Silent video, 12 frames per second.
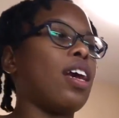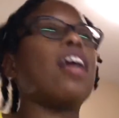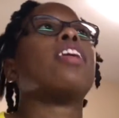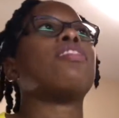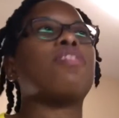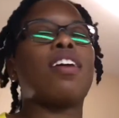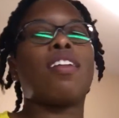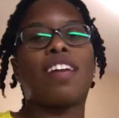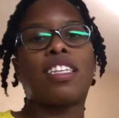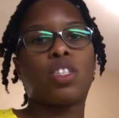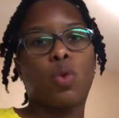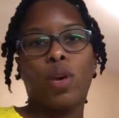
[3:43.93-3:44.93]
anything
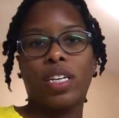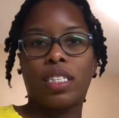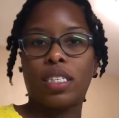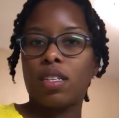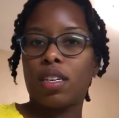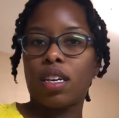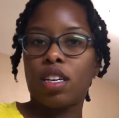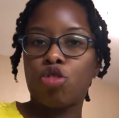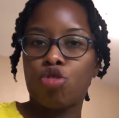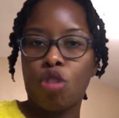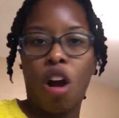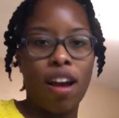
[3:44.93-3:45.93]
that's going to
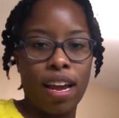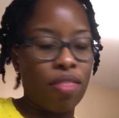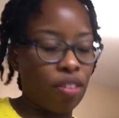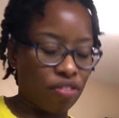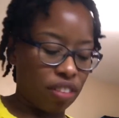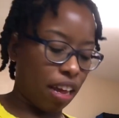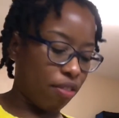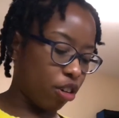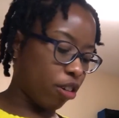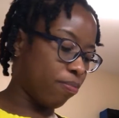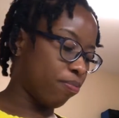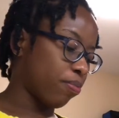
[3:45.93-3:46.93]
draw in the
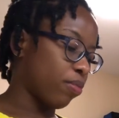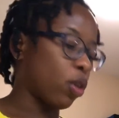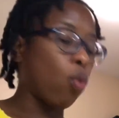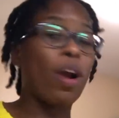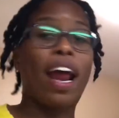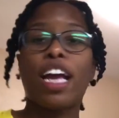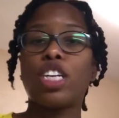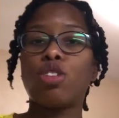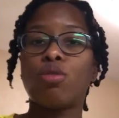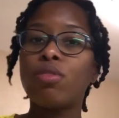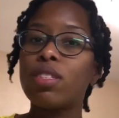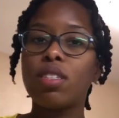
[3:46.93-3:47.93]
flavor. What I
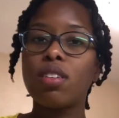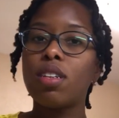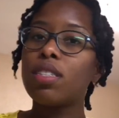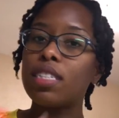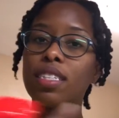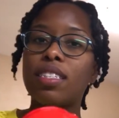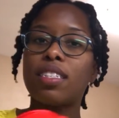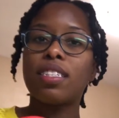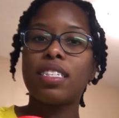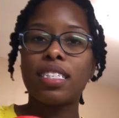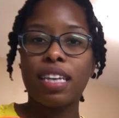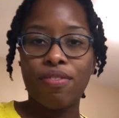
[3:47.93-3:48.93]
used, since
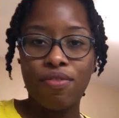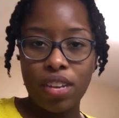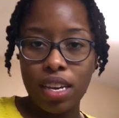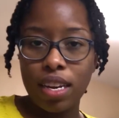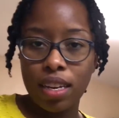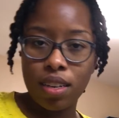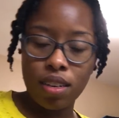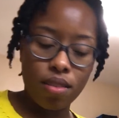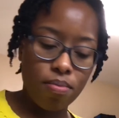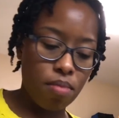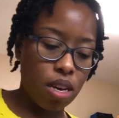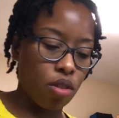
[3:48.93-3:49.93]
this is a vegan
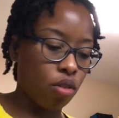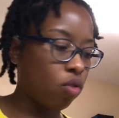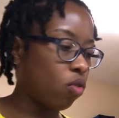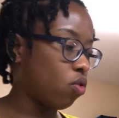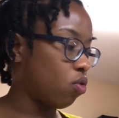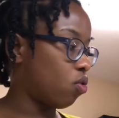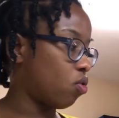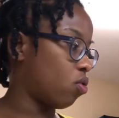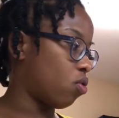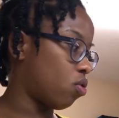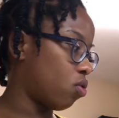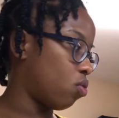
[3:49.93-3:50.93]
meal,
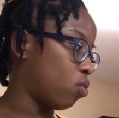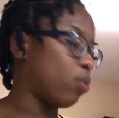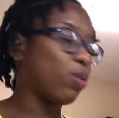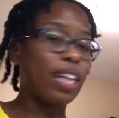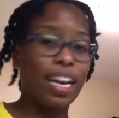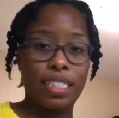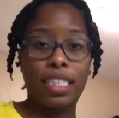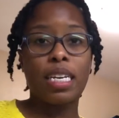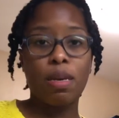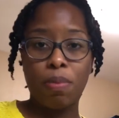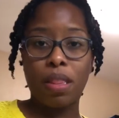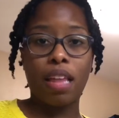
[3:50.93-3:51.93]
we would like to
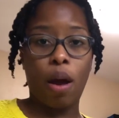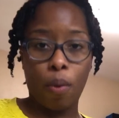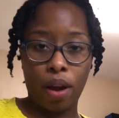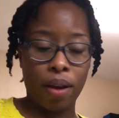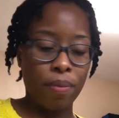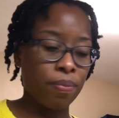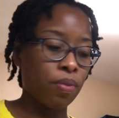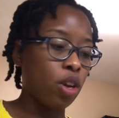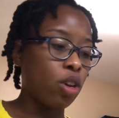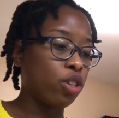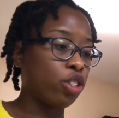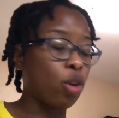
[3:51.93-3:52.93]
keep it that way,
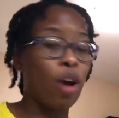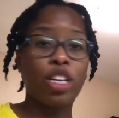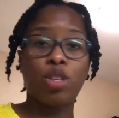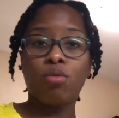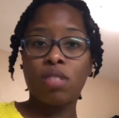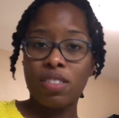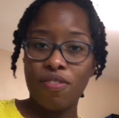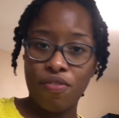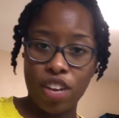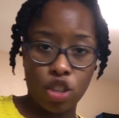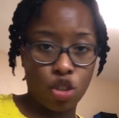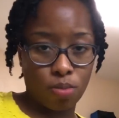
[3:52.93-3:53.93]
so I used
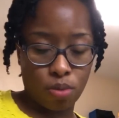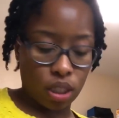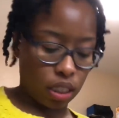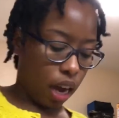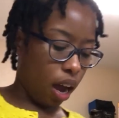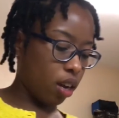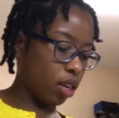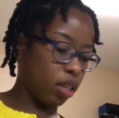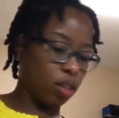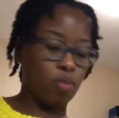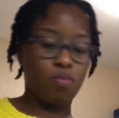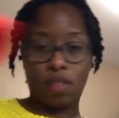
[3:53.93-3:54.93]
vegetable stock,
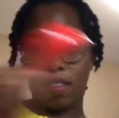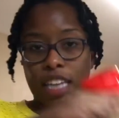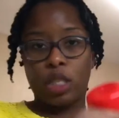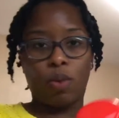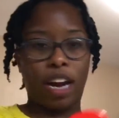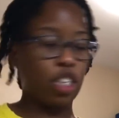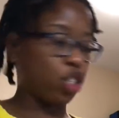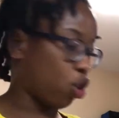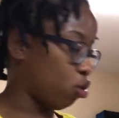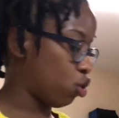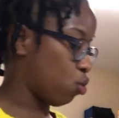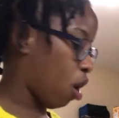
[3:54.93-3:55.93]
and that's what I
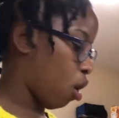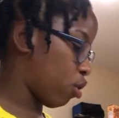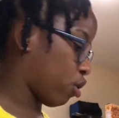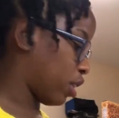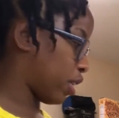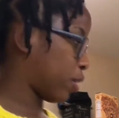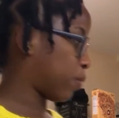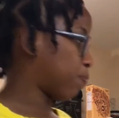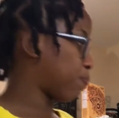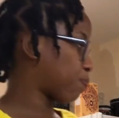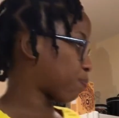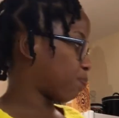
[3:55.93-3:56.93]
showed you all earlier.
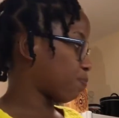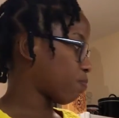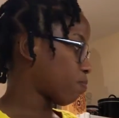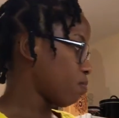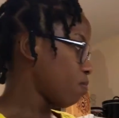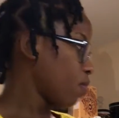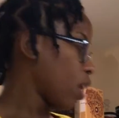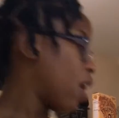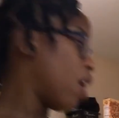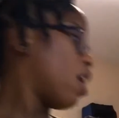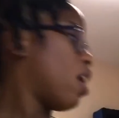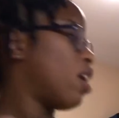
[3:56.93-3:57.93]

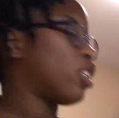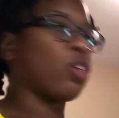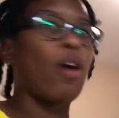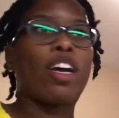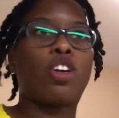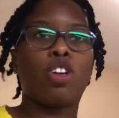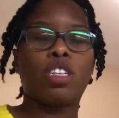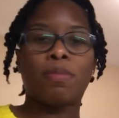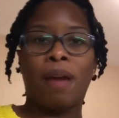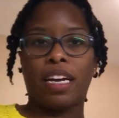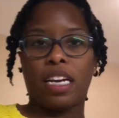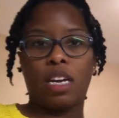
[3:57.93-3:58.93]
So I cooked
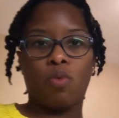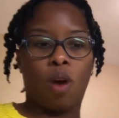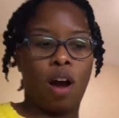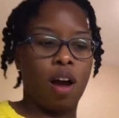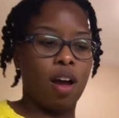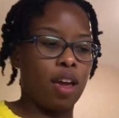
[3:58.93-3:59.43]
my quinoa,